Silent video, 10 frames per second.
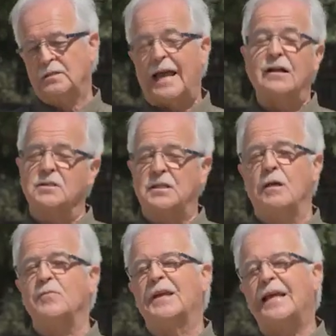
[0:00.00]
tells
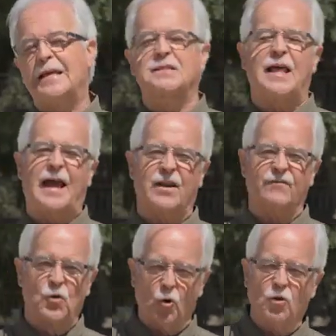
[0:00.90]
him that he's the head
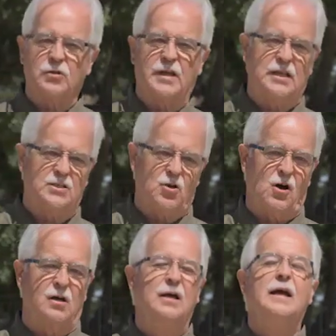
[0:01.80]
of gold that he
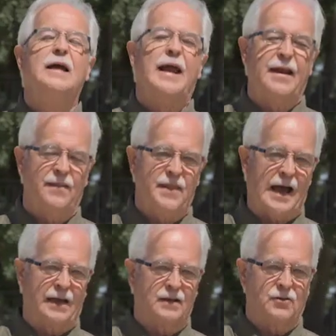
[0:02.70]
saw in
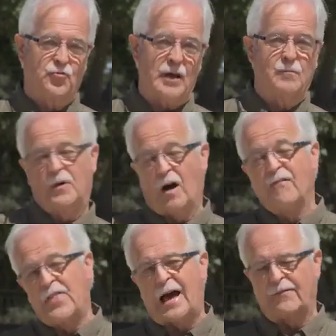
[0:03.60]
that dream
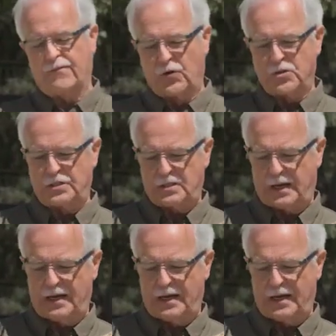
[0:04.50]
of that first,